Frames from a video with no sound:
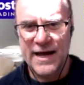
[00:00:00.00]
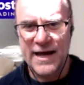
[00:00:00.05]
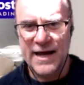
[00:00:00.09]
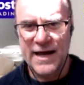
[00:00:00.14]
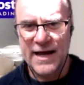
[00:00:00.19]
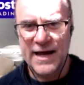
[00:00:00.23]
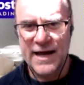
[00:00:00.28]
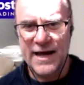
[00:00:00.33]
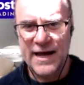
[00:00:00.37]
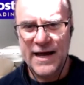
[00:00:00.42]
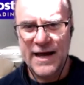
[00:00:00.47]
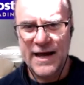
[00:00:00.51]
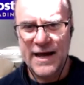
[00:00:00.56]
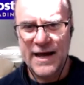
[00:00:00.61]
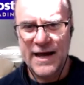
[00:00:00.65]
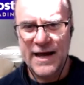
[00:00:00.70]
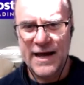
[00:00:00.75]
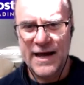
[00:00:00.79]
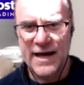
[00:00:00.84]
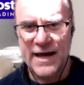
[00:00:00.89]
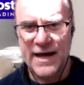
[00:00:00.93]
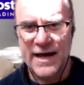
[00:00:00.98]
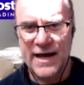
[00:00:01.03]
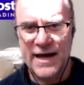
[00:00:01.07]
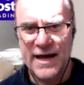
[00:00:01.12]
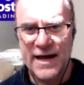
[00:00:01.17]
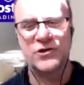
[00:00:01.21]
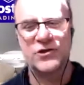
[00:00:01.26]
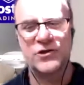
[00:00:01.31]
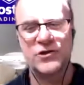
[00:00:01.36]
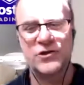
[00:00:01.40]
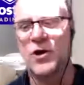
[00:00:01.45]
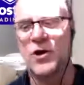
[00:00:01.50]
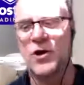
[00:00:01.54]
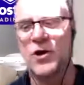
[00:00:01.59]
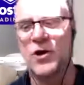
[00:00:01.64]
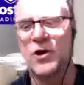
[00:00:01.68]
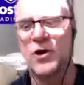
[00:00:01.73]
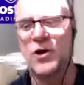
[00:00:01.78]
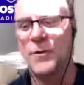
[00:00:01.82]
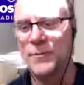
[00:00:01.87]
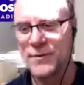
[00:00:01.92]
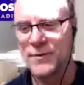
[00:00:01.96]
And if the NASDAQ share drops
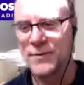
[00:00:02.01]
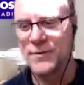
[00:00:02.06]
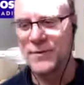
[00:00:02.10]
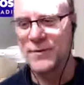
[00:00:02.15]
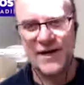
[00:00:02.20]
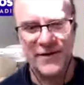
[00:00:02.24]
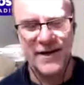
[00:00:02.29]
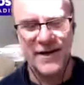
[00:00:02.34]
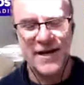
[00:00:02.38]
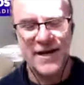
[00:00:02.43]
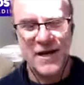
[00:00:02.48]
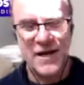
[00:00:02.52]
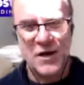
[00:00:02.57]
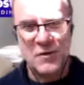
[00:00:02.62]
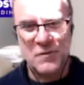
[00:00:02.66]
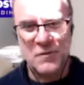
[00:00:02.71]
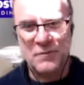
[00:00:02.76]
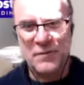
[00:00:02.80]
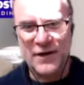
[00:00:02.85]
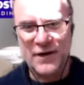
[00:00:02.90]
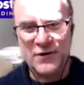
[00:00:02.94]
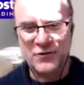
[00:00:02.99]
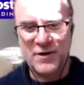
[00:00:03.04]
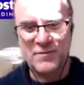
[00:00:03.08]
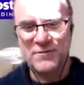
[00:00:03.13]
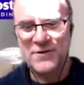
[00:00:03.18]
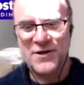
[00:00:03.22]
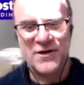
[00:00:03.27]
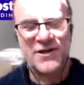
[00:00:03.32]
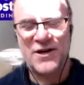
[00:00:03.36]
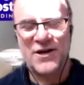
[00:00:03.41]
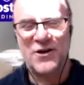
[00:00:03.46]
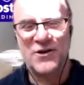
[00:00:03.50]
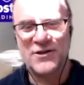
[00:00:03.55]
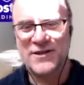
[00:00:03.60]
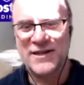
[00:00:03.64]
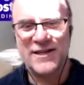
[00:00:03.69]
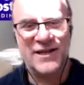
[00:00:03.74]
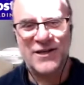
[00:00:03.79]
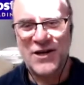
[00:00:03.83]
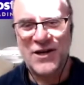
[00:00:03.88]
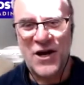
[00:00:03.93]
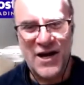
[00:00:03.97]
by 30% in one day, stop selling and they
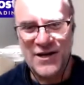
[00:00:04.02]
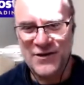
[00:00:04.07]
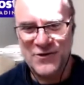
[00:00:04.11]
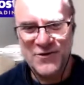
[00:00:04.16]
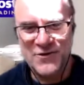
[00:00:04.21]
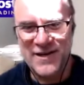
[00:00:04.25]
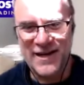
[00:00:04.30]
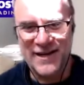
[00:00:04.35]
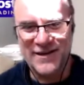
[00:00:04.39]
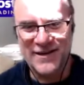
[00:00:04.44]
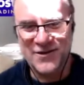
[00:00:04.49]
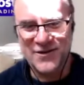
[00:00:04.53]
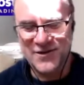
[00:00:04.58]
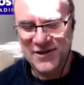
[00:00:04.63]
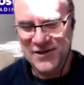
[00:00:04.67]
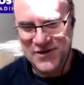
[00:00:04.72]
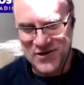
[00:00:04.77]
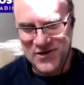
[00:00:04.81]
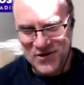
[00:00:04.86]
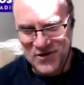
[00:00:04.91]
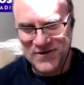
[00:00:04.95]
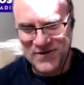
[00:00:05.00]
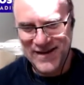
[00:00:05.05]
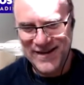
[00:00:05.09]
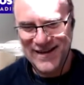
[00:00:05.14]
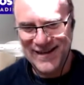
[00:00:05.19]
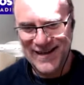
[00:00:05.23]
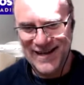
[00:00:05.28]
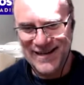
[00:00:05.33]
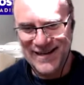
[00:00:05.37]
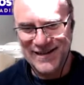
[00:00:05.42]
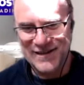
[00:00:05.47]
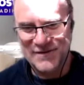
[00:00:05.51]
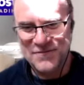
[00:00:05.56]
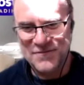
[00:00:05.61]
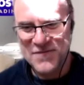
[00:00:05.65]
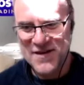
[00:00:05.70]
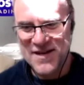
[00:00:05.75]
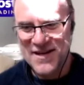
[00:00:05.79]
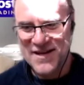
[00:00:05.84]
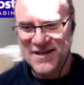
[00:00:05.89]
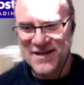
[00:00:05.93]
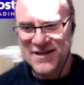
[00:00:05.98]
investigate what's going on. But
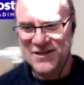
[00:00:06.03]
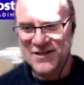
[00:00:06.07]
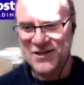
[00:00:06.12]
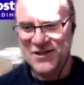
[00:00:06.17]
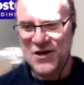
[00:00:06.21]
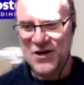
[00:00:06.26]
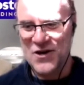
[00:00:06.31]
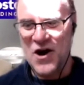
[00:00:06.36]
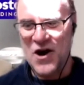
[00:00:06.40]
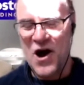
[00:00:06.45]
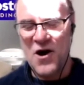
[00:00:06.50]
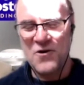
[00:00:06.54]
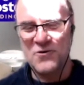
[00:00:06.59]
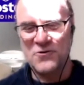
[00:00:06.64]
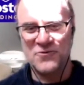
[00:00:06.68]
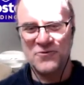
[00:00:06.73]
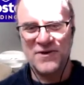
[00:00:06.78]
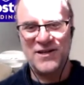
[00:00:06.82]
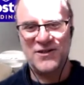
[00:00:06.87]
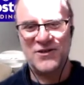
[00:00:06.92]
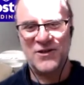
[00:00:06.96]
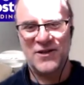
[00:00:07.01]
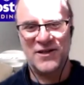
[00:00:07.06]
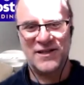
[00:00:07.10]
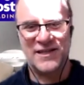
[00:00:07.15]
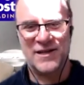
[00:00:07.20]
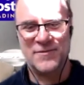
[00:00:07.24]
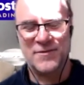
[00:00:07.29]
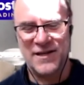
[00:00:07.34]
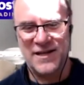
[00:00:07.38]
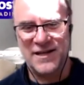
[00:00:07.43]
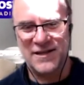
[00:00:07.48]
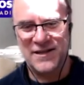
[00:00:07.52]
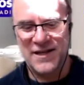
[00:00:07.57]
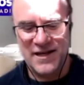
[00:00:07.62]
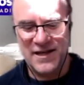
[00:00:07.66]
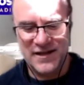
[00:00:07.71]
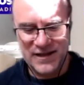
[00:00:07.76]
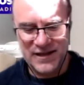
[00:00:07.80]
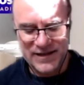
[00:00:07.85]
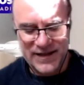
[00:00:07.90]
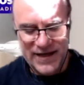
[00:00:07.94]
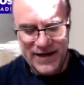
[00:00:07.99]
cryptocurrency, you can't do that because it's not
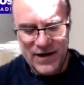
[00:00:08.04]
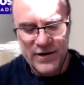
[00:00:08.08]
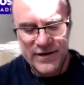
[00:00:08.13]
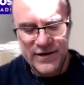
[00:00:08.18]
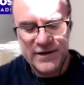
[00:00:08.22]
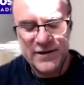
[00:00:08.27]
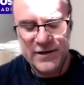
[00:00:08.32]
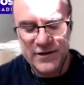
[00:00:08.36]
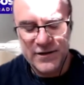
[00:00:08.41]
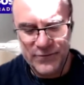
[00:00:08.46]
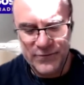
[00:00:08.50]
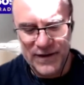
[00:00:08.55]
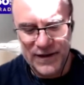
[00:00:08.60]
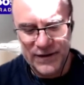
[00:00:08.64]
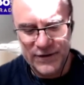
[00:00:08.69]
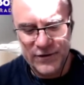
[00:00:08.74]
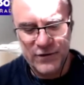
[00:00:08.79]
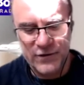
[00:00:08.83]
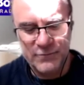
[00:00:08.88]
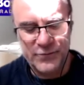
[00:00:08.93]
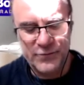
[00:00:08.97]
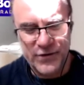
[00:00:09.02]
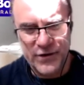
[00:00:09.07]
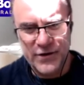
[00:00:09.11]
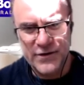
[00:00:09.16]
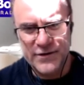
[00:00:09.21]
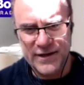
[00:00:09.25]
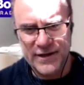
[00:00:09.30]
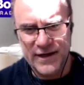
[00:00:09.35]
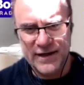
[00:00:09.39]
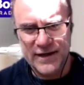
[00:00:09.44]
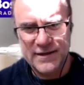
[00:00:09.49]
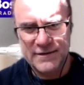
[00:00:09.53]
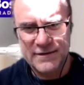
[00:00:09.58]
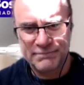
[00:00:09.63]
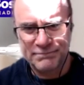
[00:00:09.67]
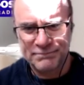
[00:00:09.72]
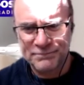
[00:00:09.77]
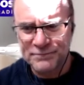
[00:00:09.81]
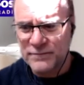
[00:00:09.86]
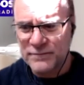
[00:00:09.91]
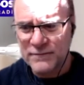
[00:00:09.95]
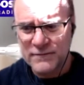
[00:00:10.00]
regulated. So I would research some of these
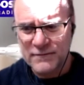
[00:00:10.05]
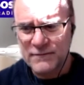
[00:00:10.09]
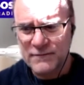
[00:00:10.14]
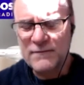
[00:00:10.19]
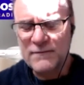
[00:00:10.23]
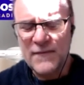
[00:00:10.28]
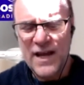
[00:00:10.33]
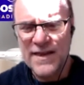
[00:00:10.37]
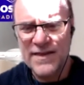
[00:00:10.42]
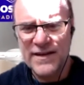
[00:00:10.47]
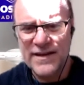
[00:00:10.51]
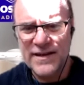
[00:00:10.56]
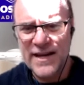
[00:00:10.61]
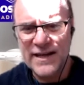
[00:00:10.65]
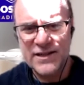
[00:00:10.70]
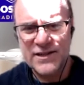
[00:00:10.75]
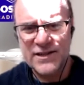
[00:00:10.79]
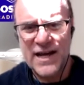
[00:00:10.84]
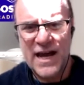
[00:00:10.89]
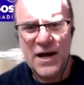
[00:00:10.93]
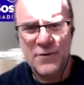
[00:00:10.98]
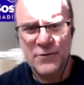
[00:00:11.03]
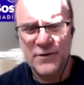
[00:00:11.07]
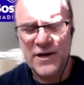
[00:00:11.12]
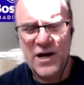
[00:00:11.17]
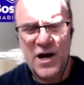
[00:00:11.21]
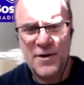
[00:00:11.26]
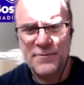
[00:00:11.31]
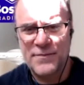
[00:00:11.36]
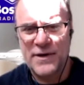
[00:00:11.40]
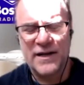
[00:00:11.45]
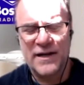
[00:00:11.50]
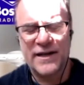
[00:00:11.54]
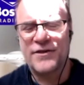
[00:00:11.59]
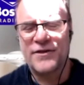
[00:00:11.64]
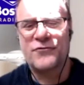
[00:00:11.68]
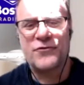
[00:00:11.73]
things and say, oh, this is a really good project.